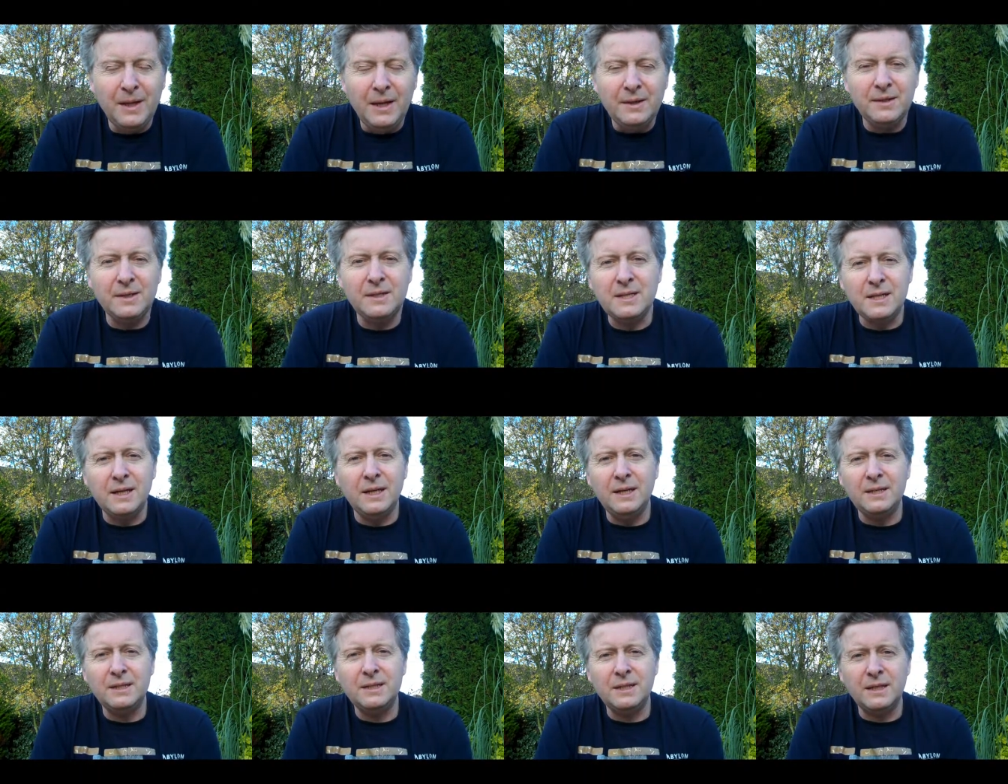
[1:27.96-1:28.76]
The
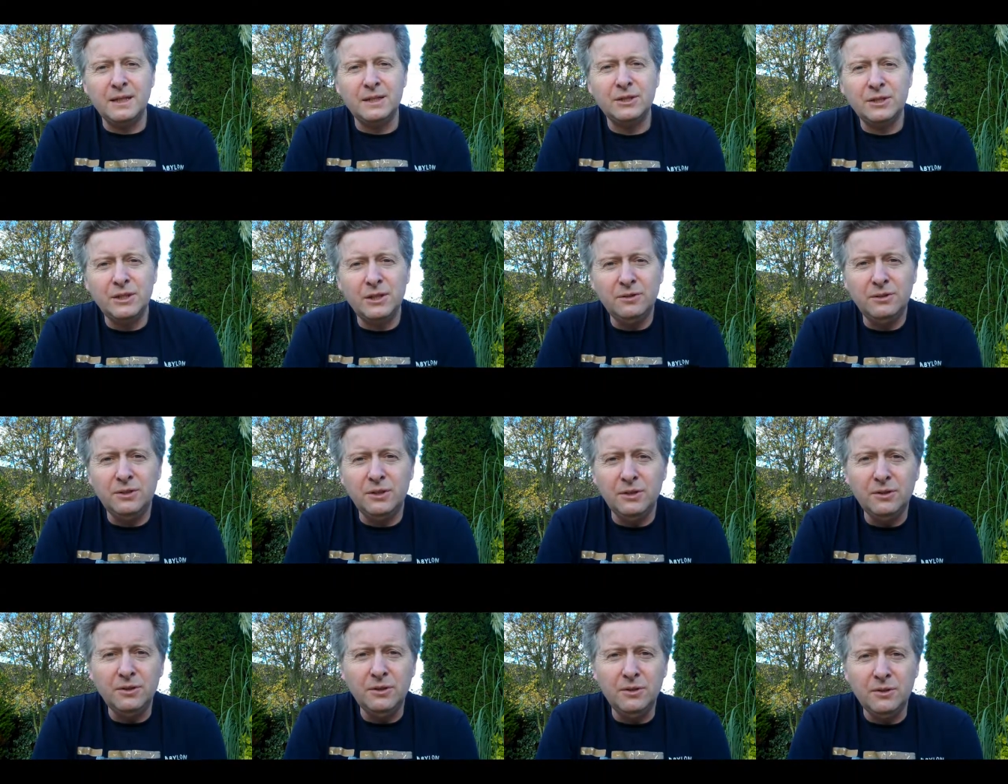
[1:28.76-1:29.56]
slides that I showed
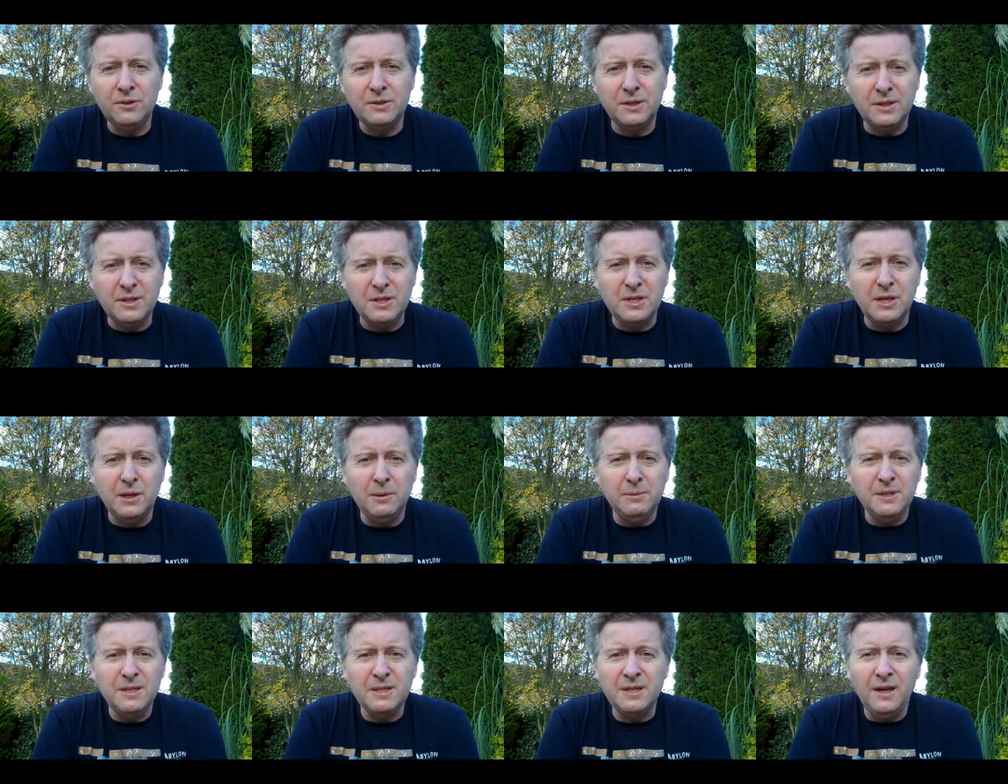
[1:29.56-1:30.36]
you, used in
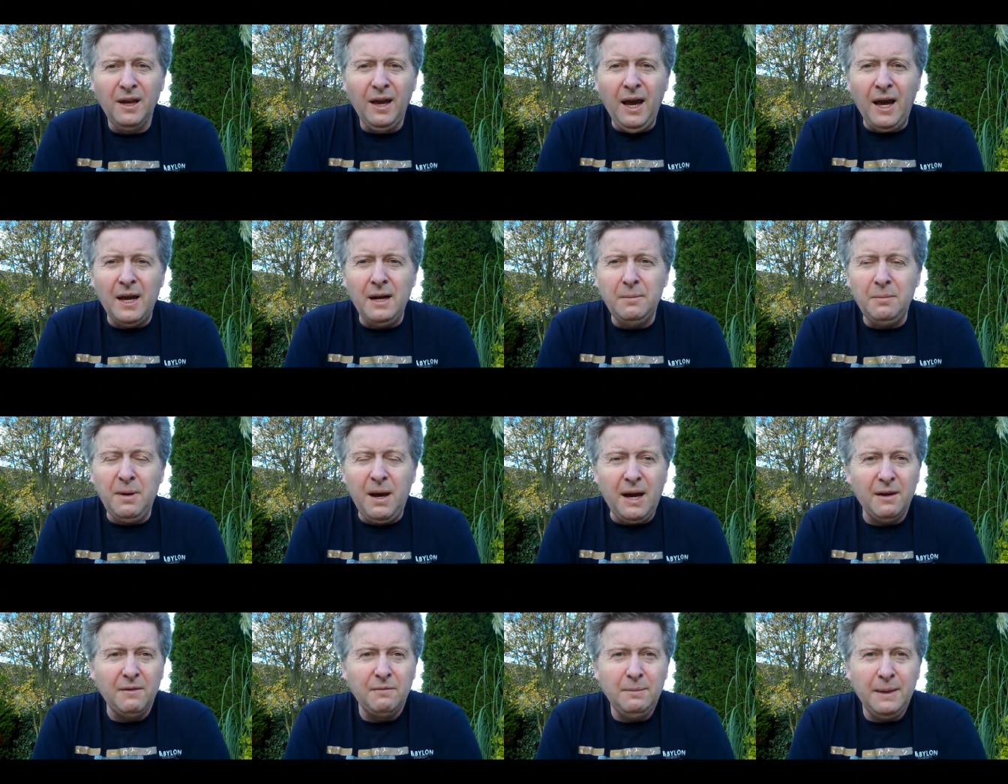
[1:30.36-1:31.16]
sermons,
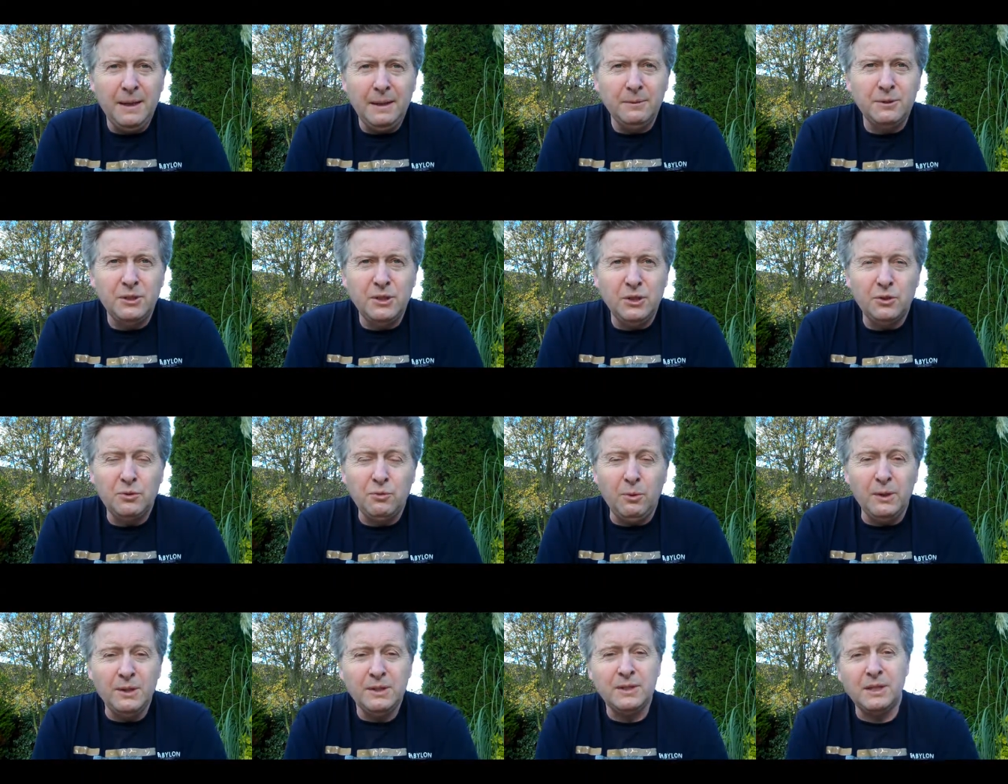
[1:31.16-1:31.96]
I've been able to use
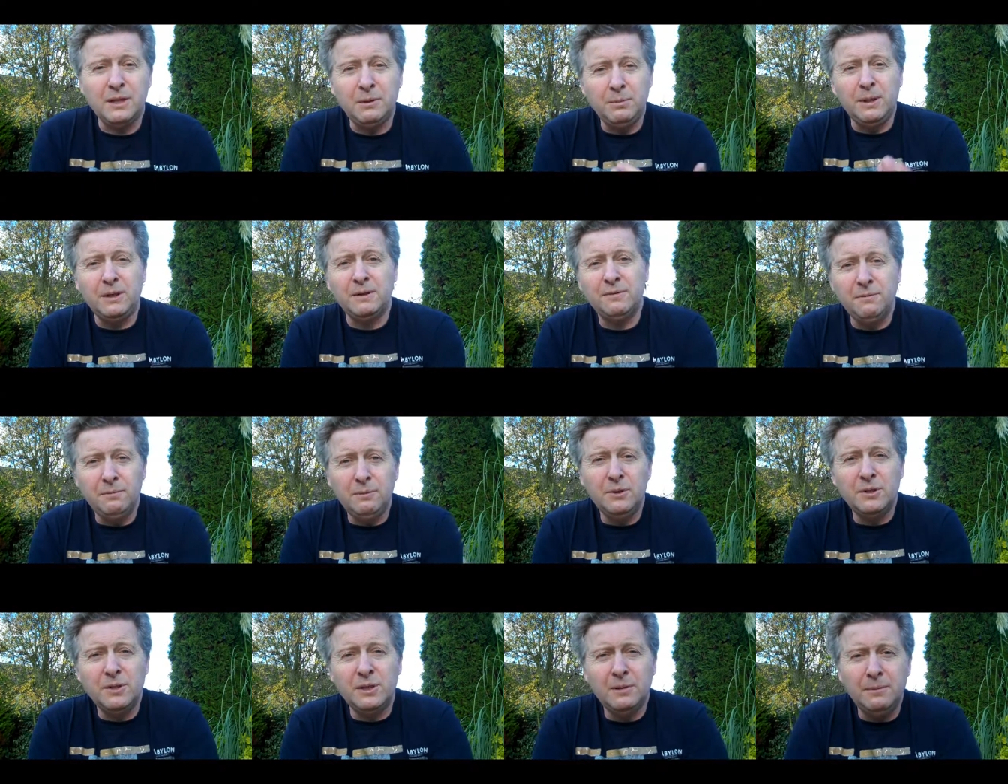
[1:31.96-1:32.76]
once, and apart from
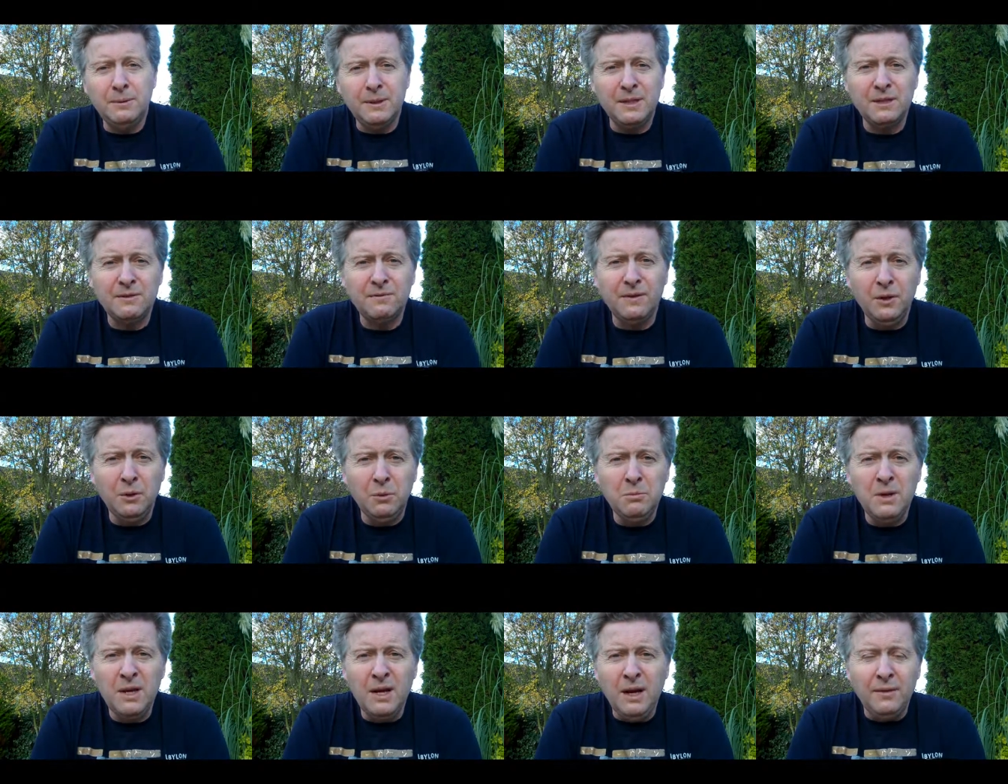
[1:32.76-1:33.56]
using them in this
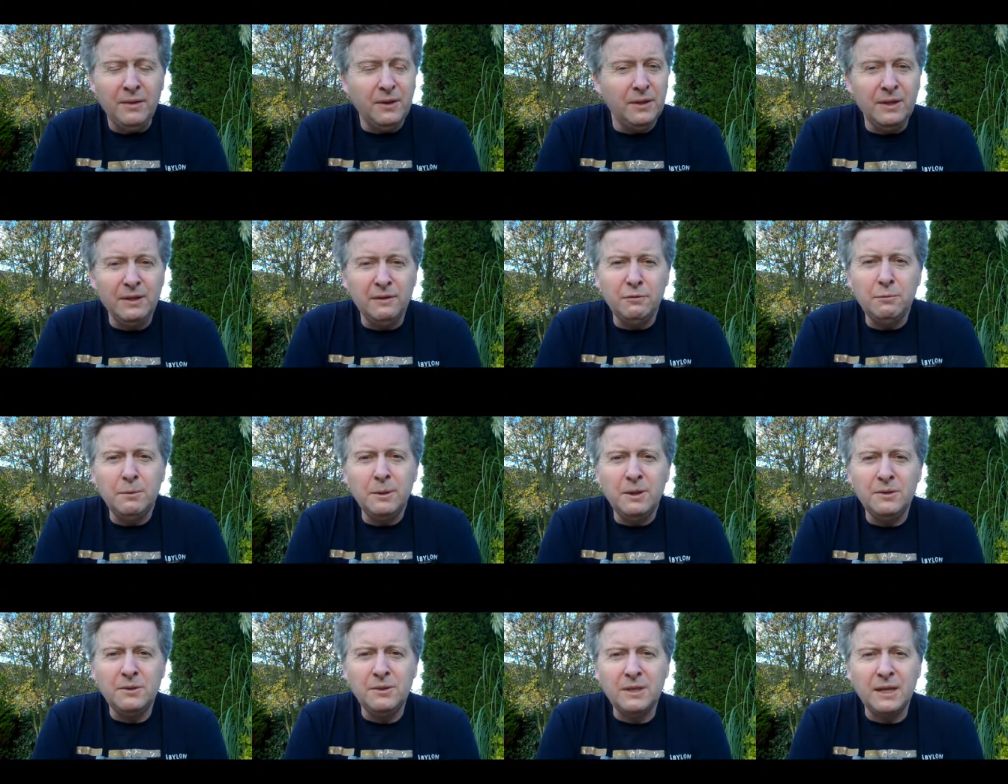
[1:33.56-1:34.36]
film, they'll never be
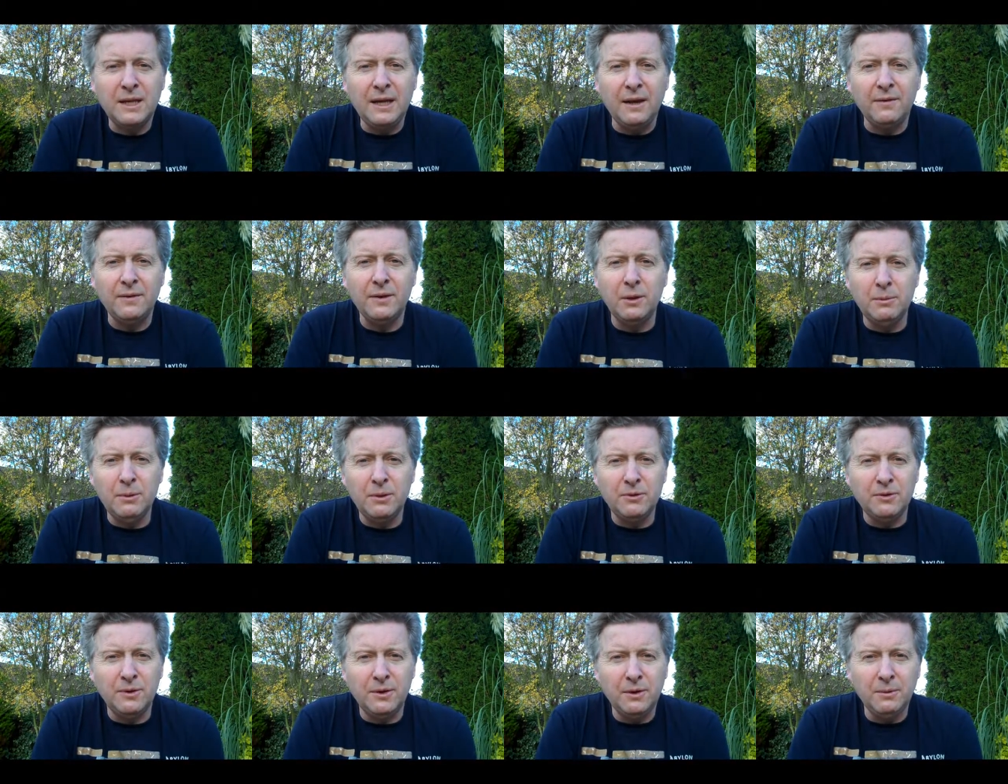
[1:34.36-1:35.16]
used again. They'll be
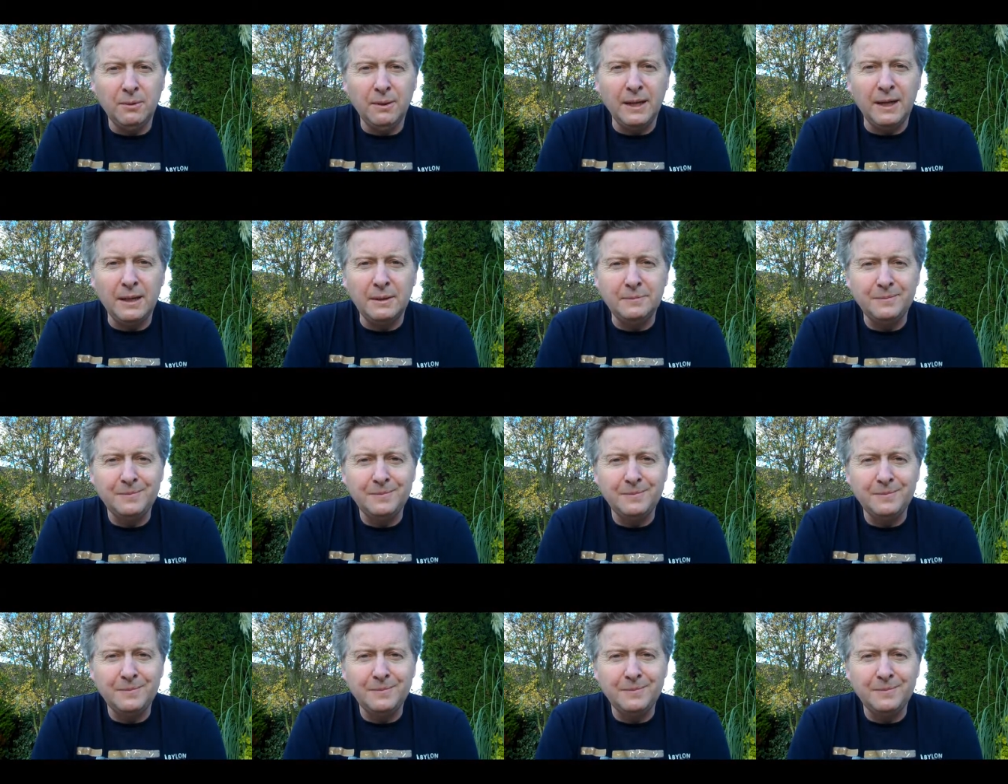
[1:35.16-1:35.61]
thrown away.